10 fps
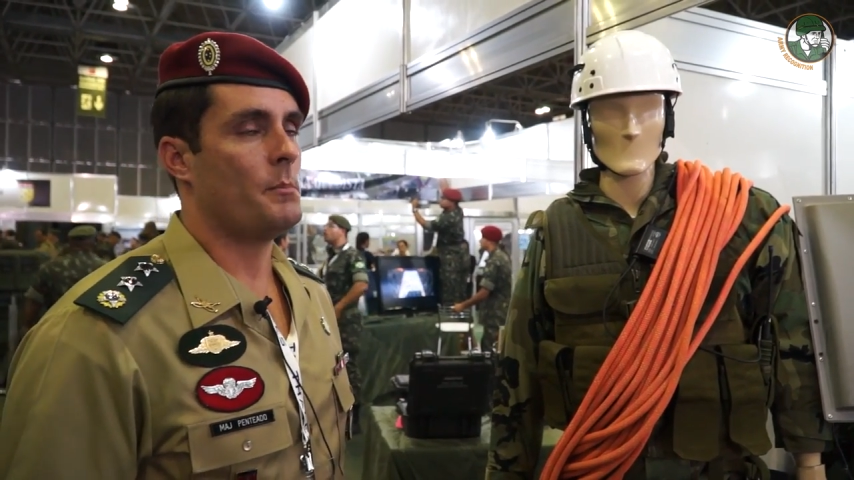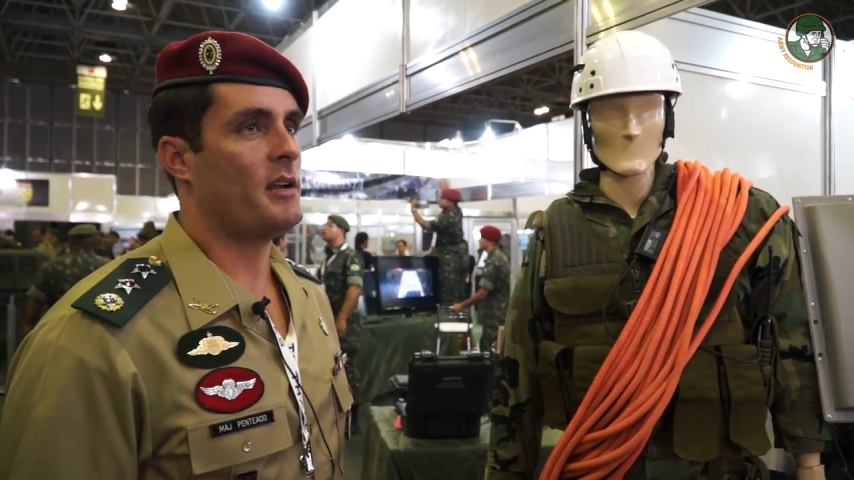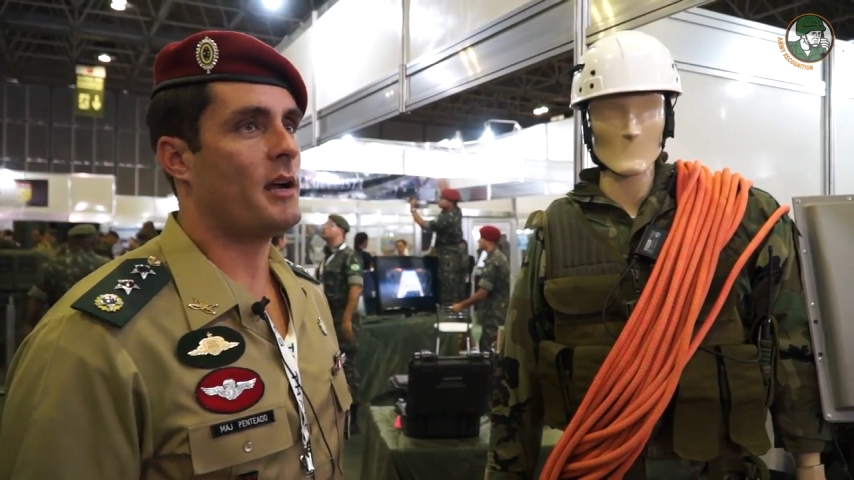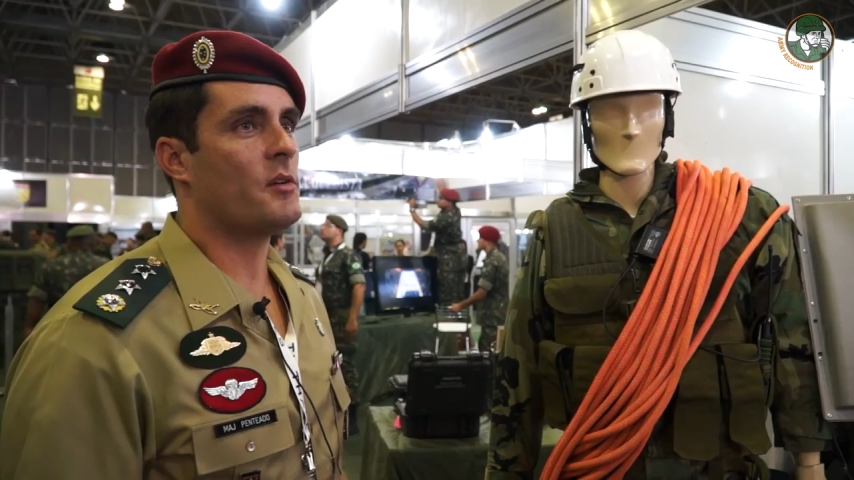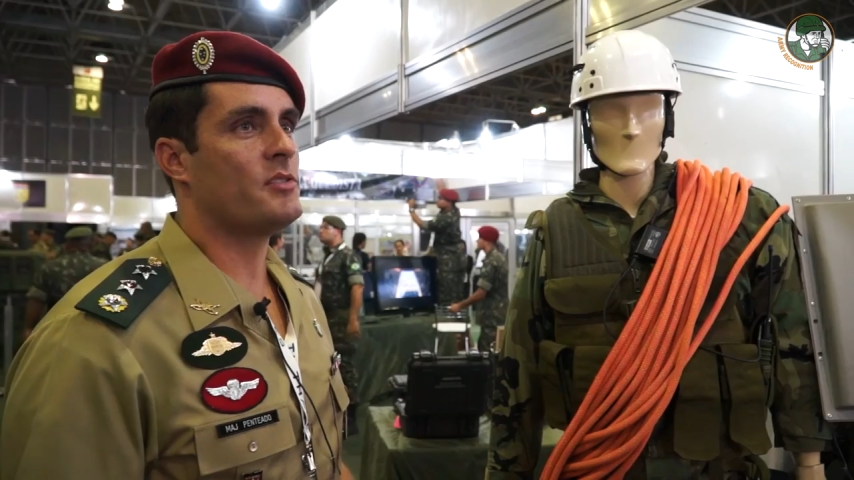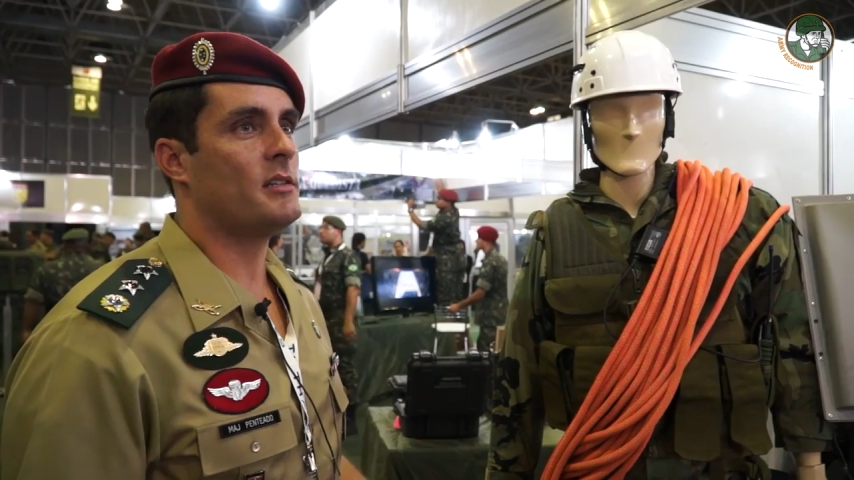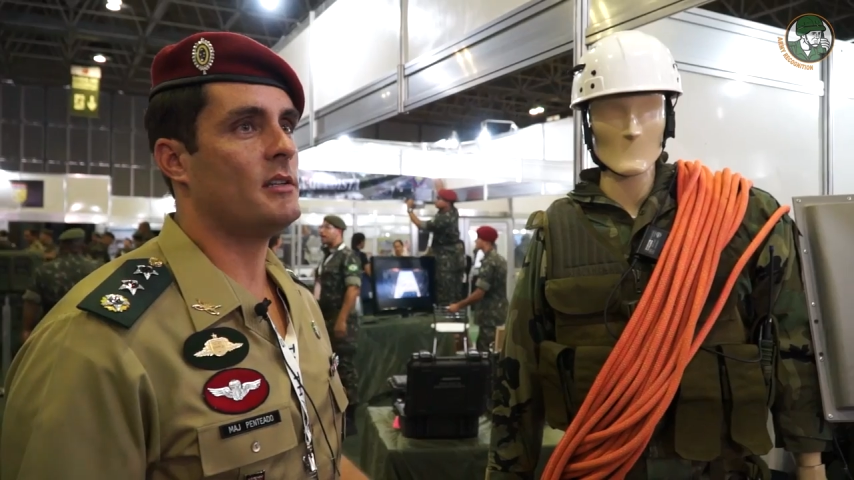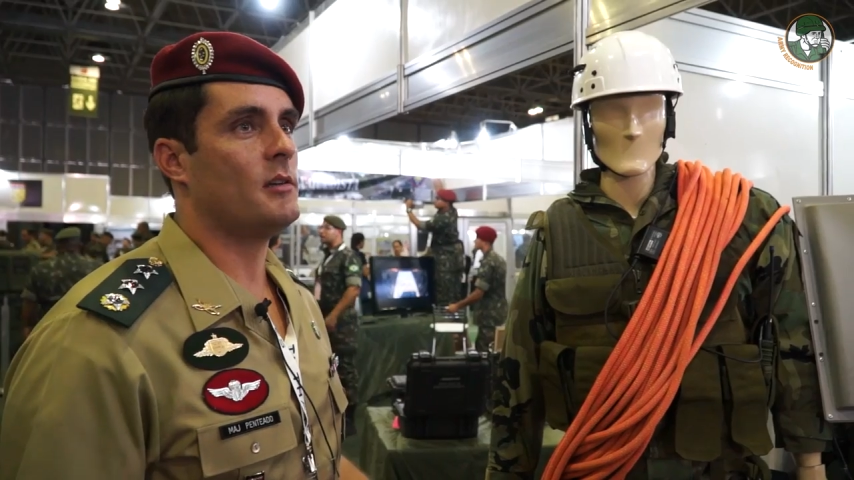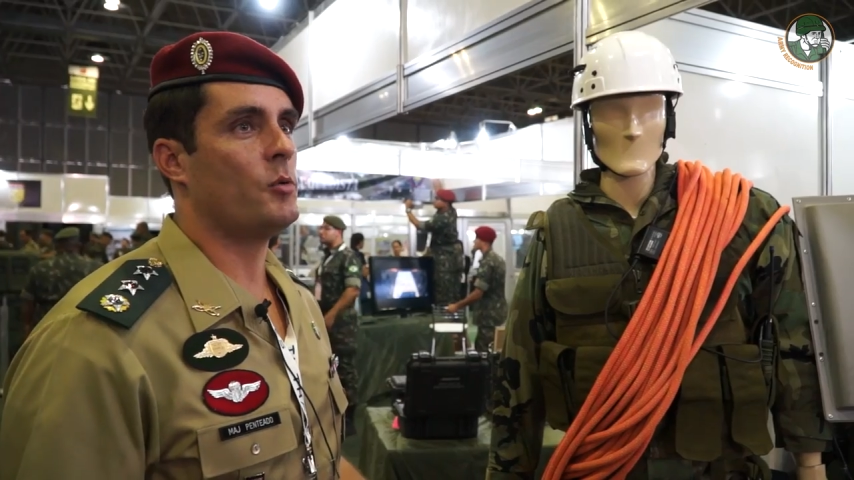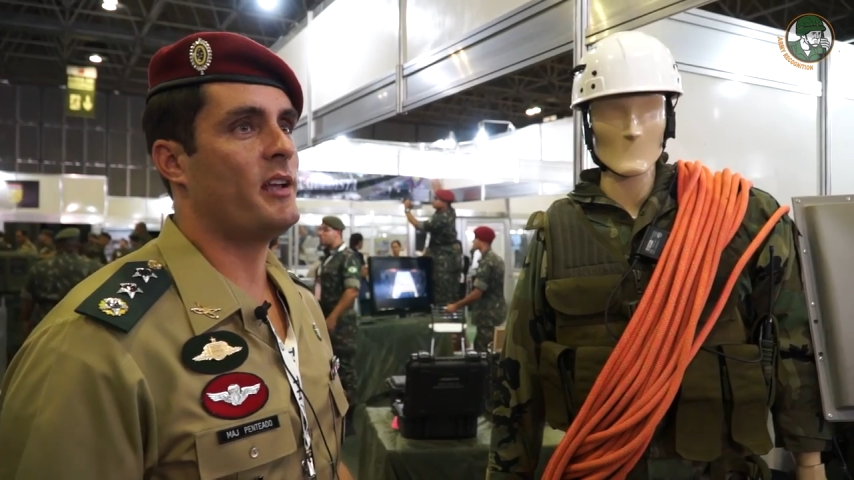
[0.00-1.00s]
because
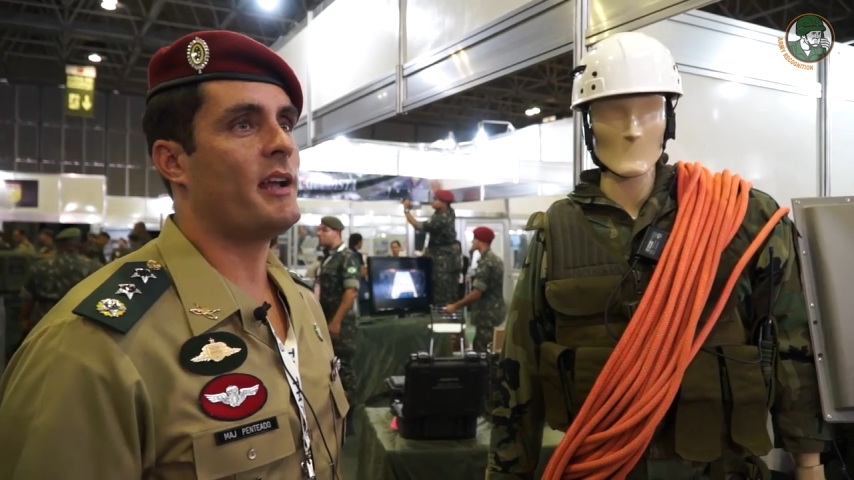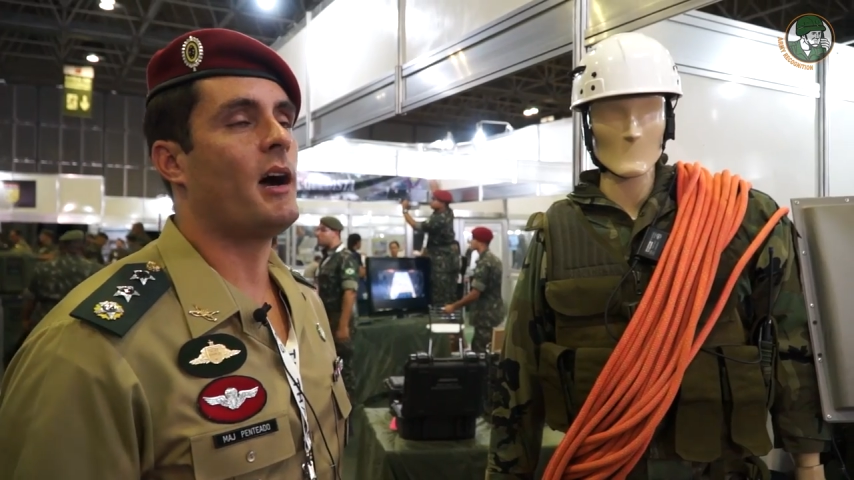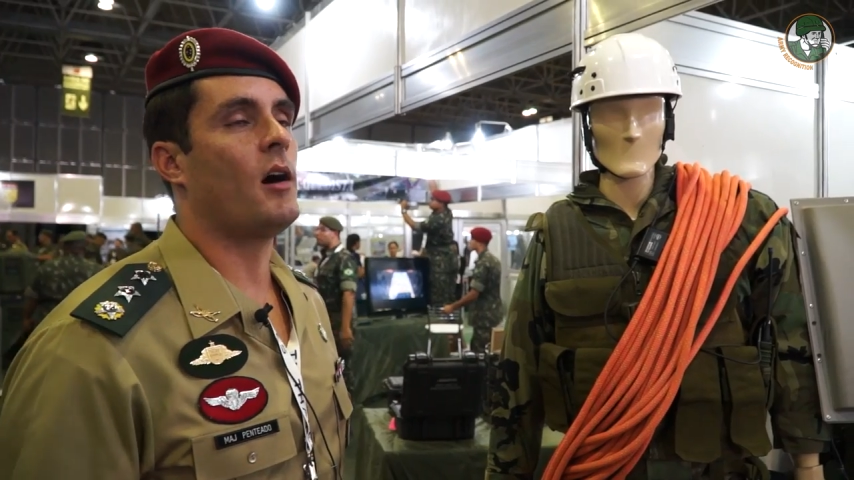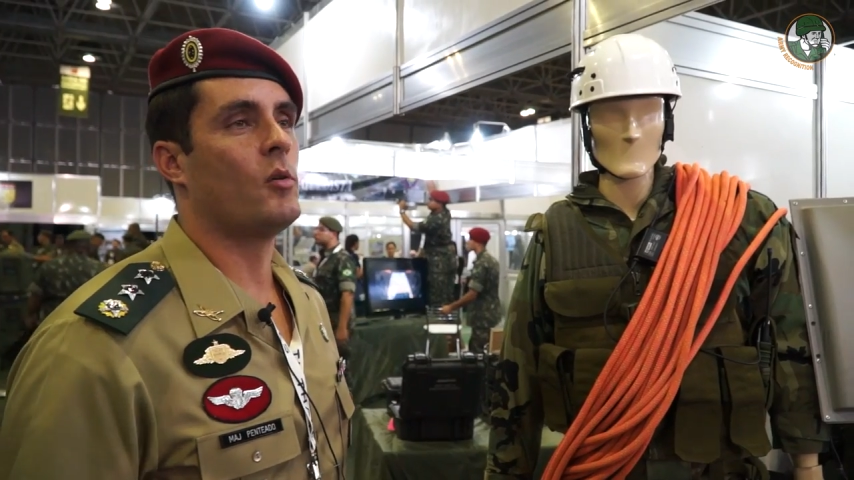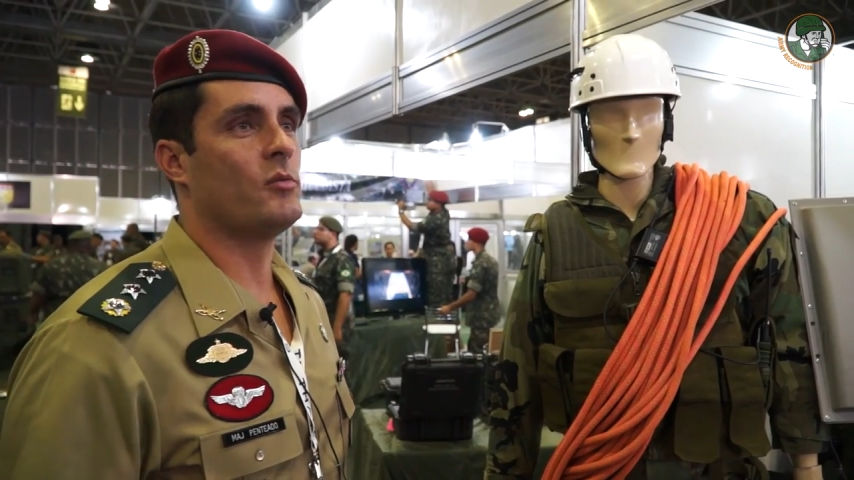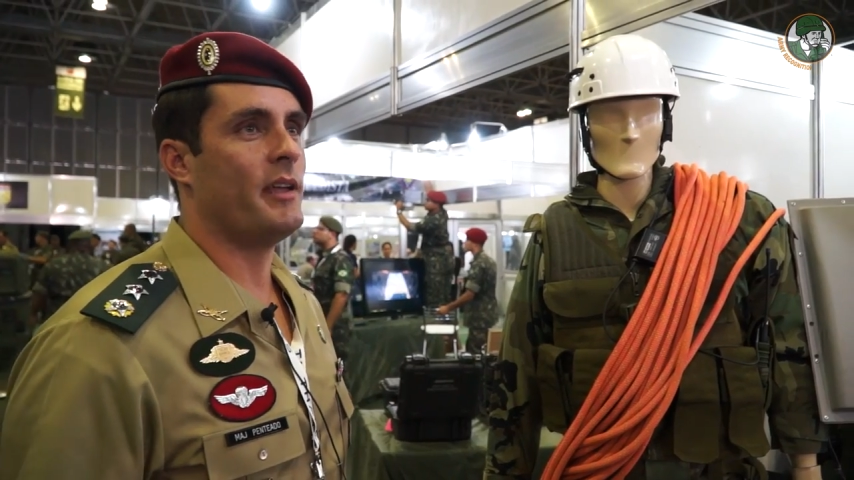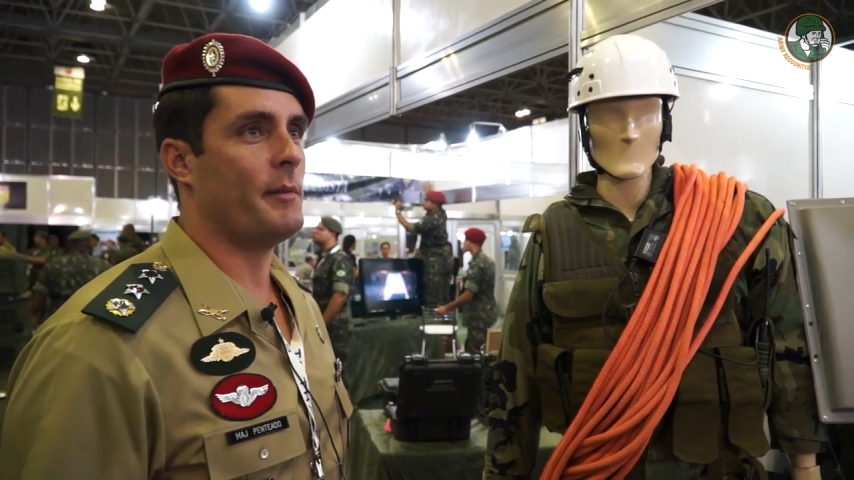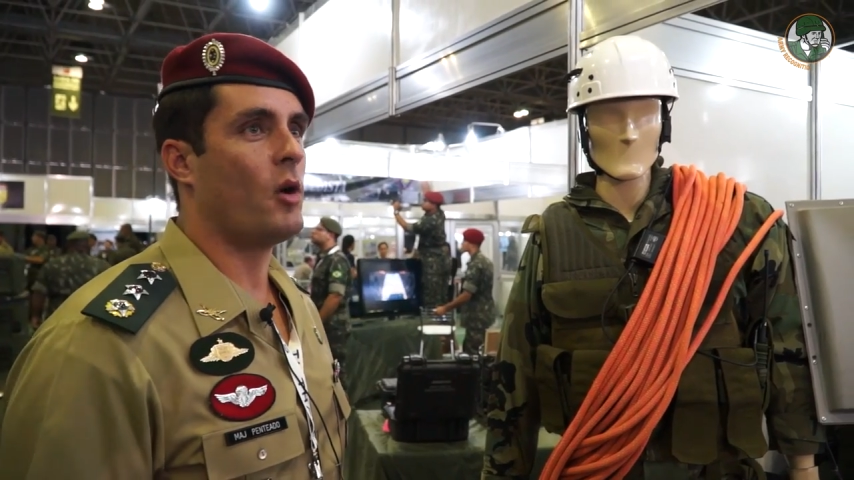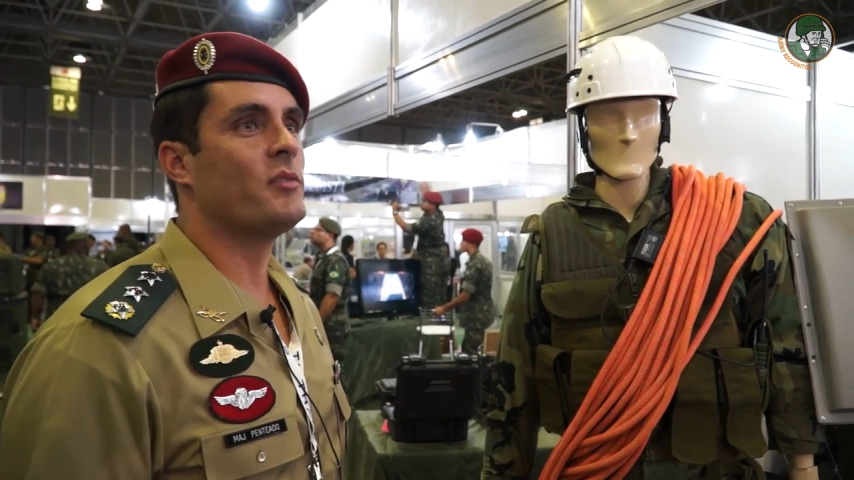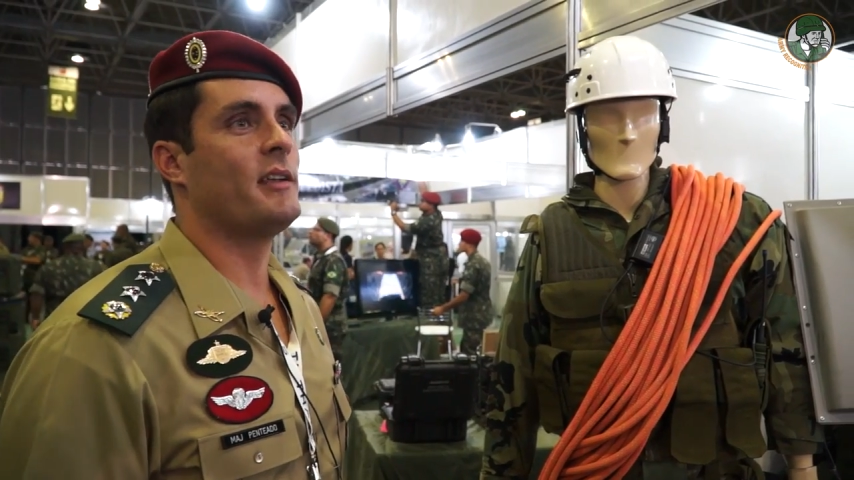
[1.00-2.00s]
uh, we call
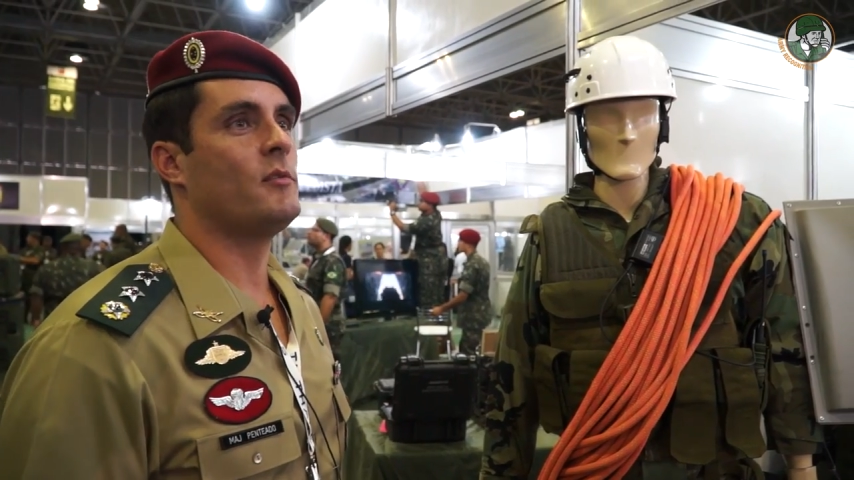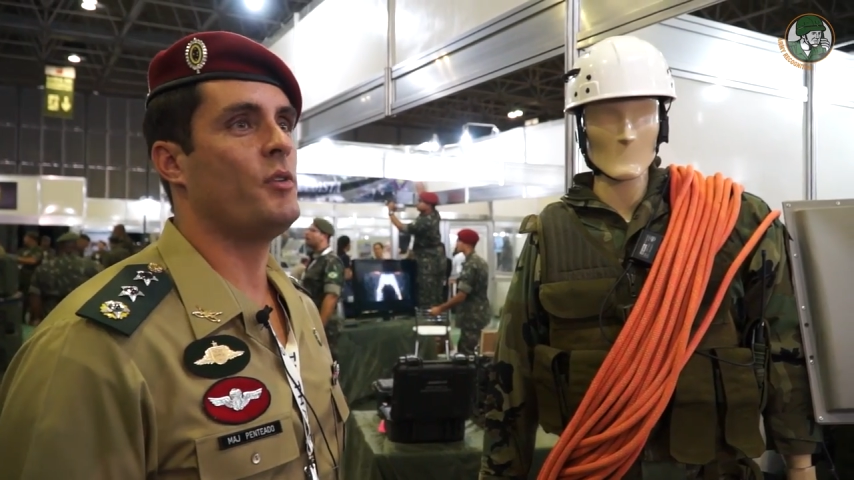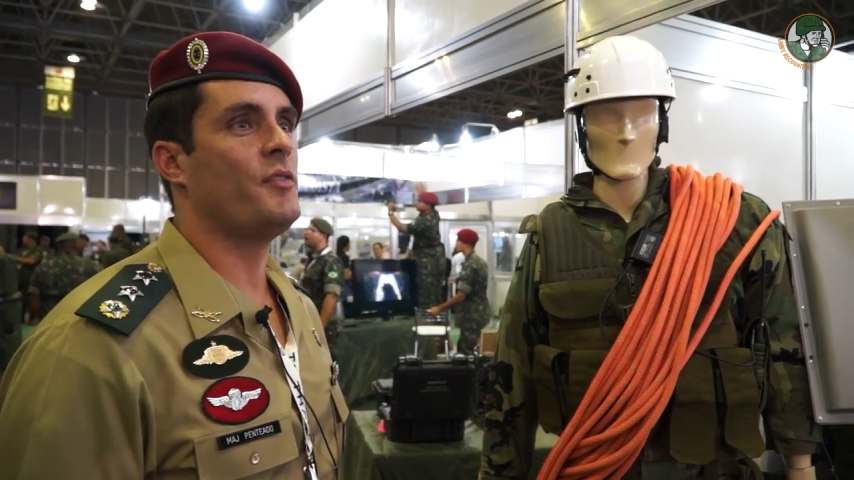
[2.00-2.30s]
the mountain